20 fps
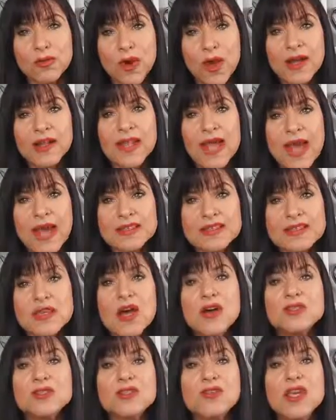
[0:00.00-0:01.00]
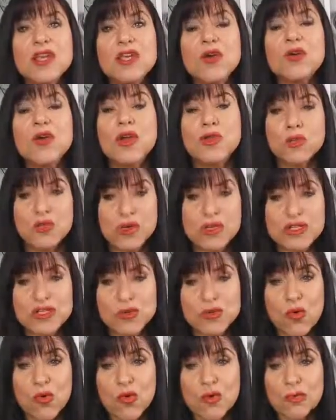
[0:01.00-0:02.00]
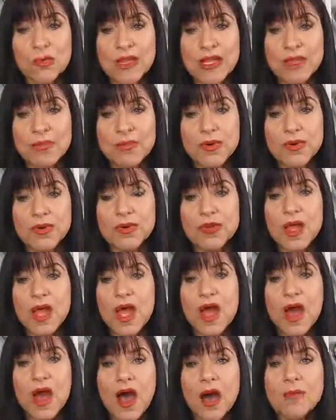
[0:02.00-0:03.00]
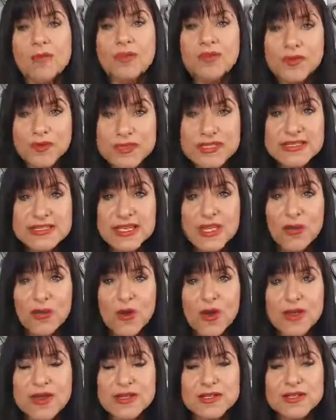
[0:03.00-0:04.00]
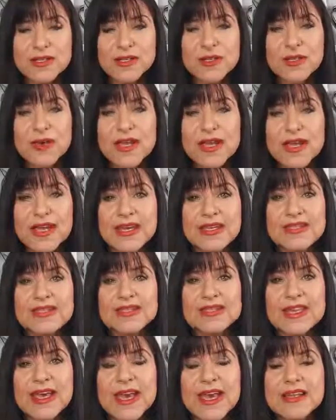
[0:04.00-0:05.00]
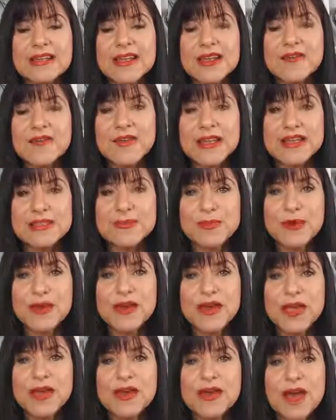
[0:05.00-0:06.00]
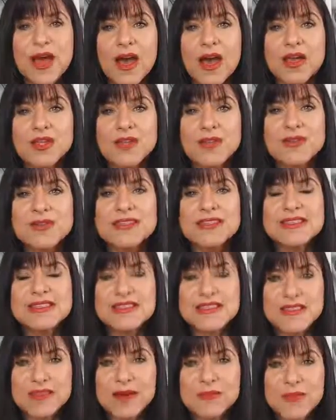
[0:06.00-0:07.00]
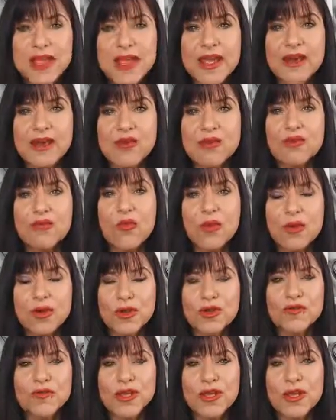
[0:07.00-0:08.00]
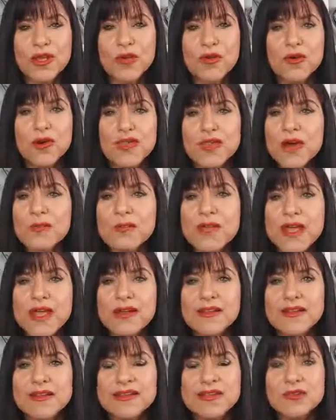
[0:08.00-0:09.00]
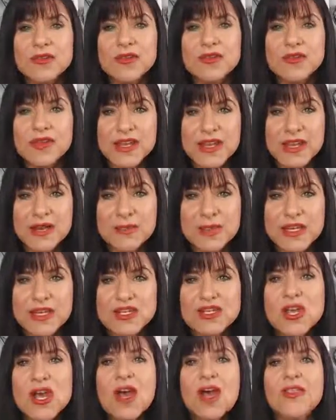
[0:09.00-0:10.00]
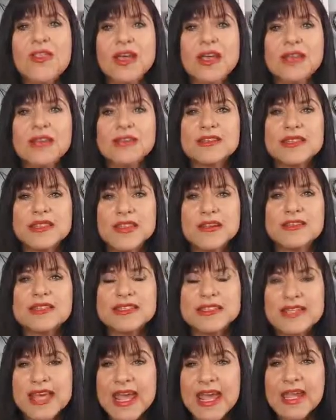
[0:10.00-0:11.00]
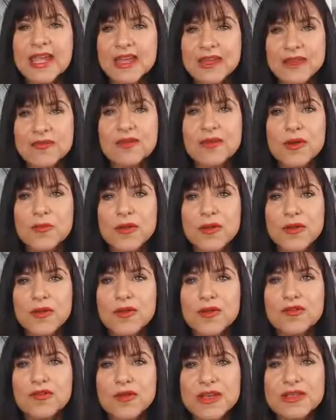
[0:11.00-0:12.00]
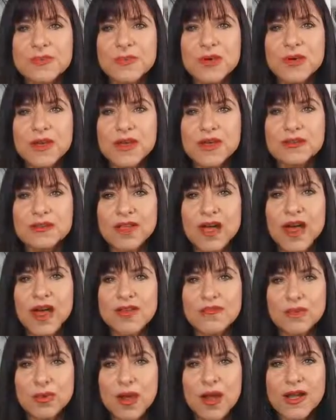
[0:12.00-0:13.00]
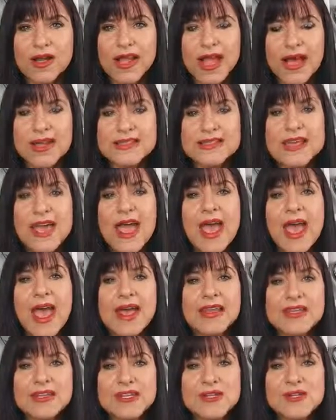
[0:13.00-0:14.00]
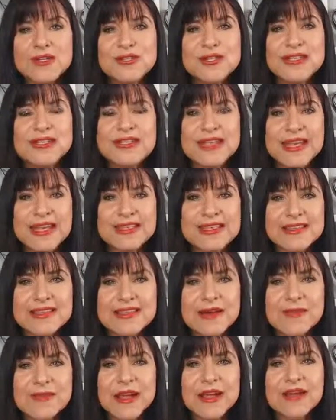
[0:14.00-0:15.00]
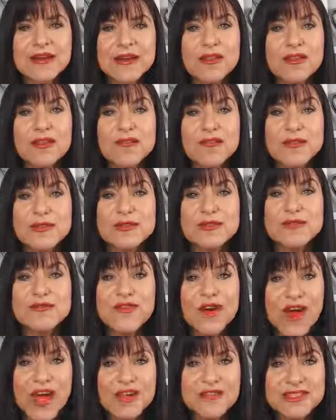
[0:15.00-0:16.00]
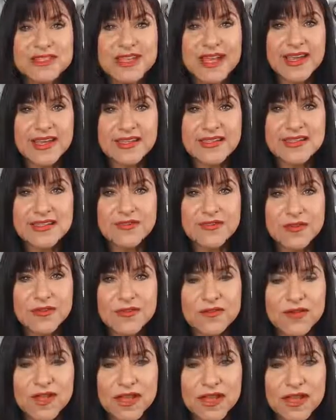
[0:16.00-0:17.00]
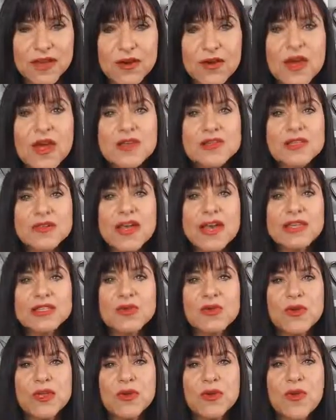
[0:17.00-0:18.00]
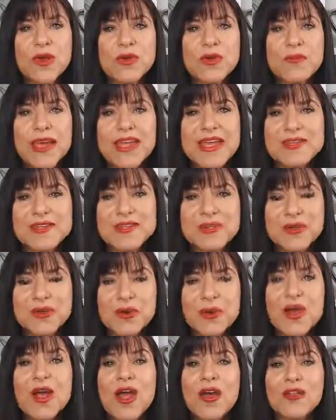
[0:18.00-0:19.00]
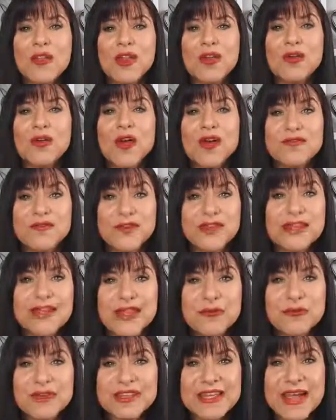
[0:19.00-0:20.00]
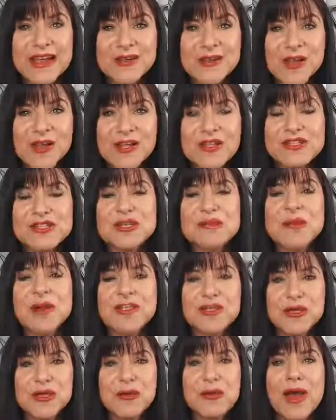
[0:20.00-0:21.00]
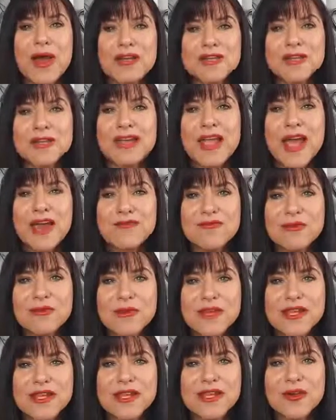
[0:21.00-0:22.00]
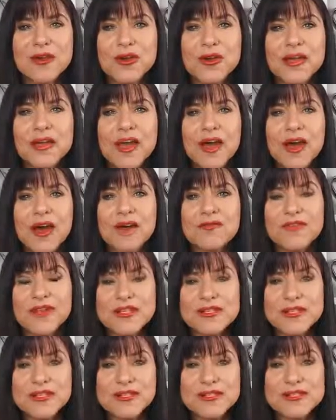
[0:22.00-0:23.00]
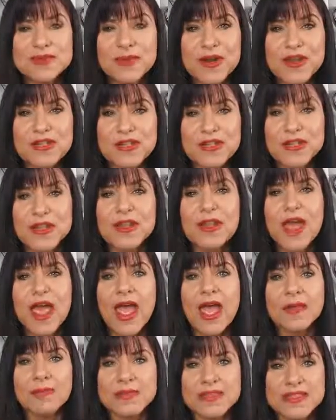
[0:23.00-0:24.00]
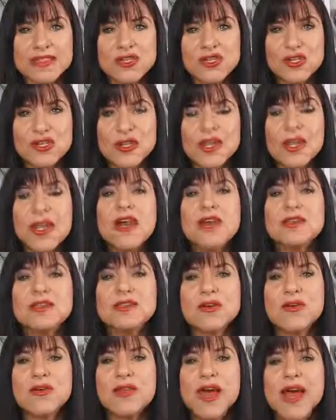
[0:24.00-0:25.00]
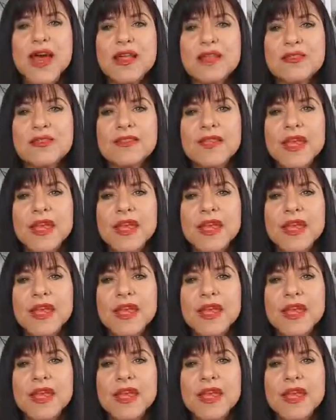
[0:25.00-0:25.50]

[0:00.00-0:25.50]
broadcast so that you can reach more people. The first thing you want to do is that Facebook uses a thumbnail for your video. A thumbnail is sort of an image that there's taken from your Facebook Live broadcast. And it usually takes a thumbnail out of the first 5 seconds of your video. So that's where you want to make sure that you're not fiddling with technology, but that you actually have a really good facial expression and positioning so that